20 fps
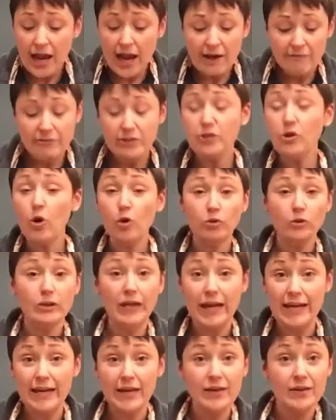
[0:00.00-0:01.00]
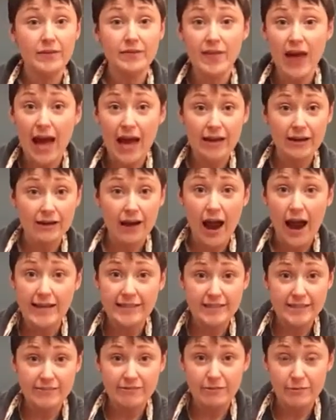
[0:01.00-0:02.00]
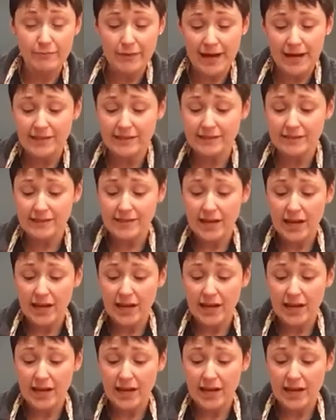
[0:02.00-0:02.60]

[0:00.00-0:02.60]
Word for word: If you don't like that idea of a mess,